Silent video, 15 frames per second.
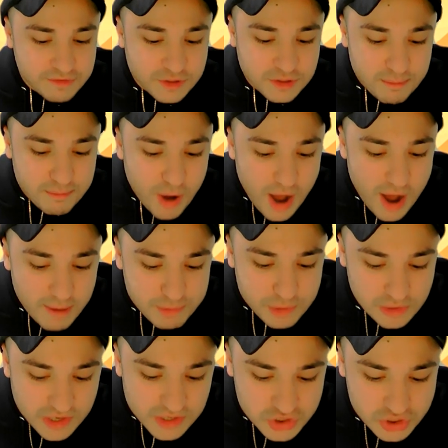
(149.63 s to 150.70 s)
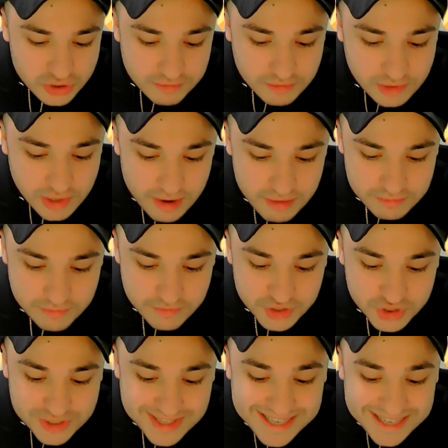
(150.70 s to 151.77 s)
the population of
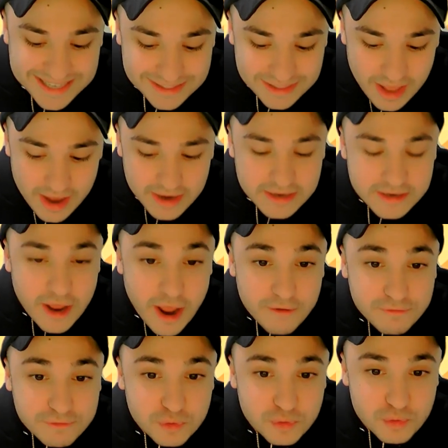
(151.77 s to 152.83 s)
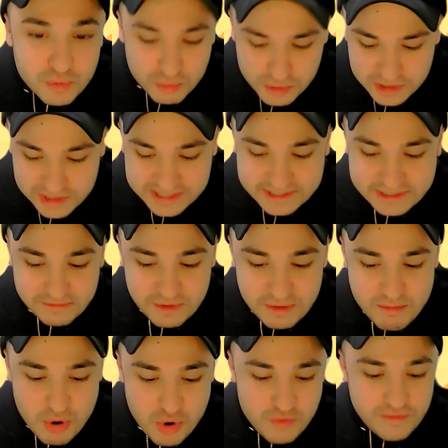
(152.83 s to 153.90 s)
clownfish declined after the release of the
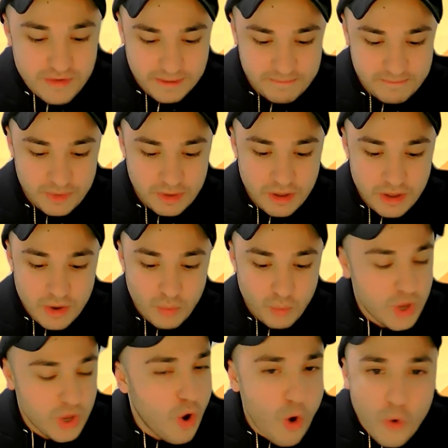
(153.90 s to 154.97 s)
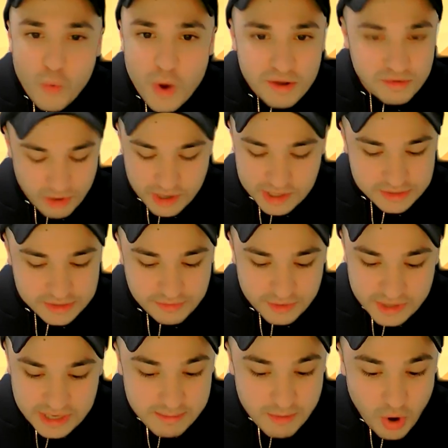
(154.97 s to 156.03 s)
movie. We all went crazy for
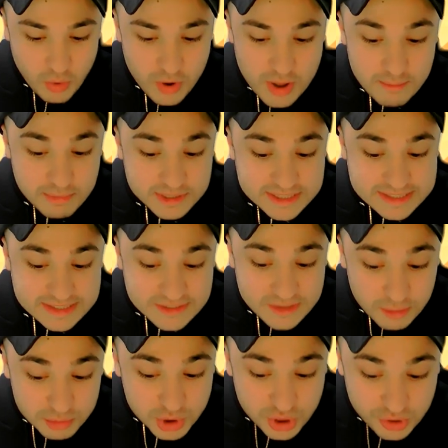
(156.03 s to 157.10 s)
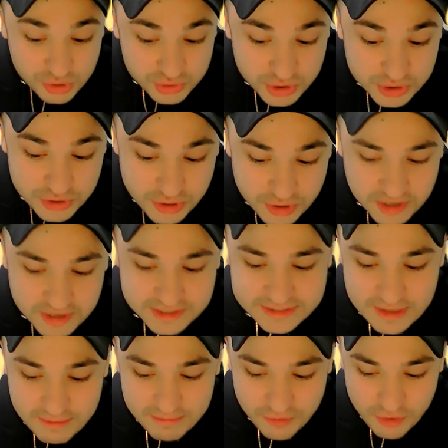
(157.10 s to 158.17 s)
Nemo, but some children took it a
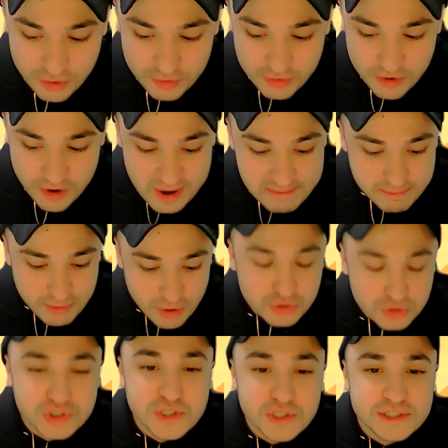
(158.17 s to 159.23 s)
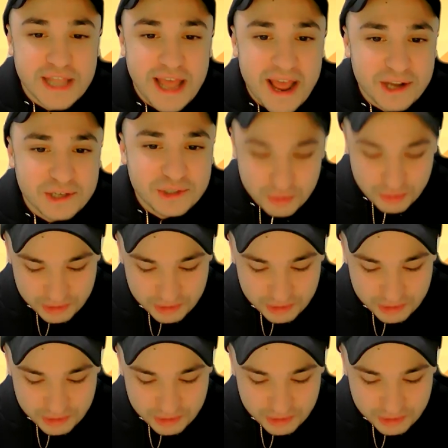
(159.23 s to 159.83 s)
step further and purchased actual